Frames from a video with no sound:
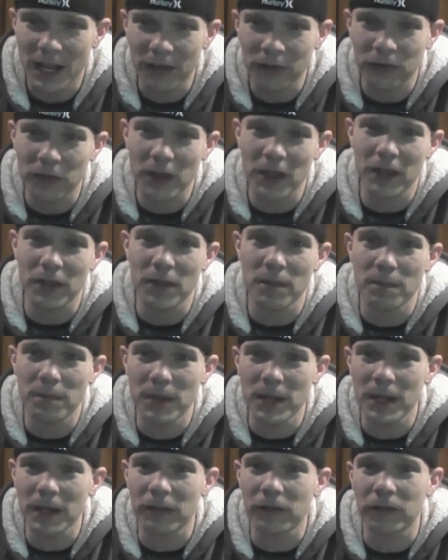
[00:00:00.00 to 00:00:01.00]
I guess, like, the
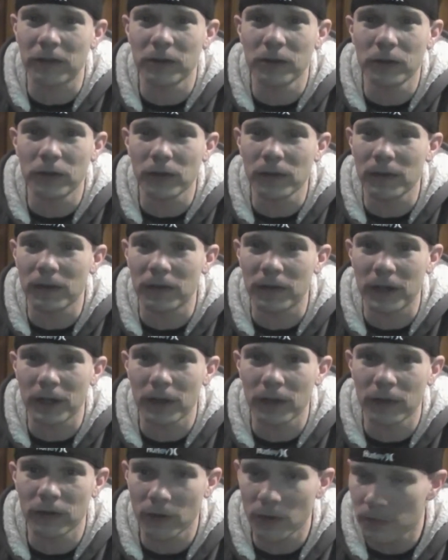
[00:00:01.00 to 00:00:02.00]
big exclusive is
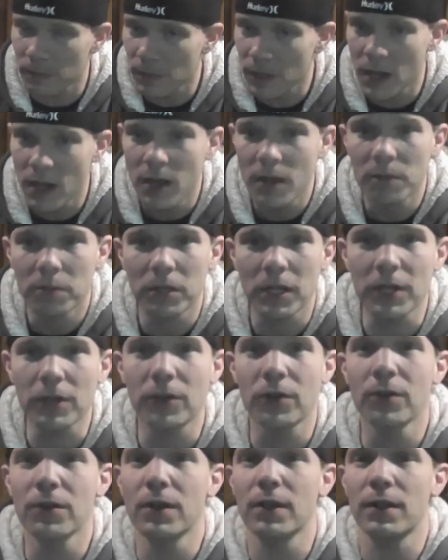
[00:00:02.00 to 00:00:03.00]
Killzone.
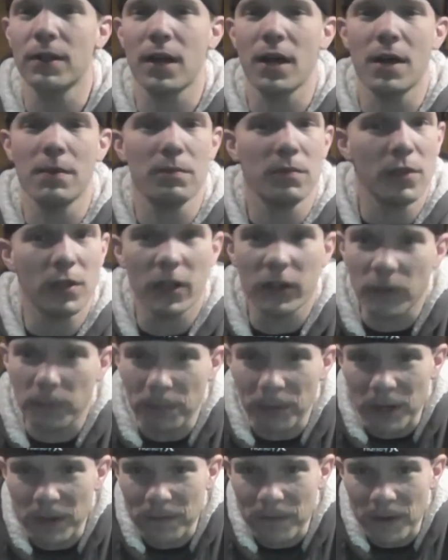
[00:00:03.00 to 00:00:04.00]
Played through it. It's a
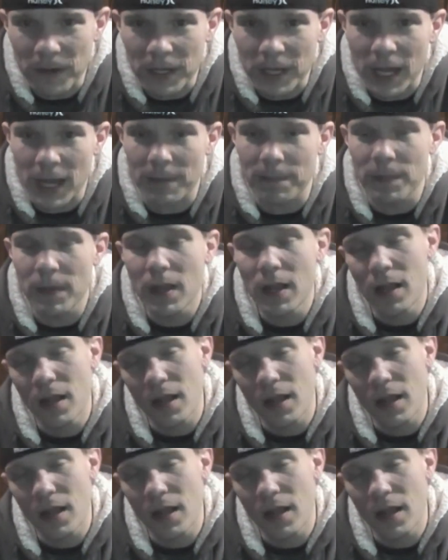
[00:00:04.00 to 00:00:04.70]
pretty fun game.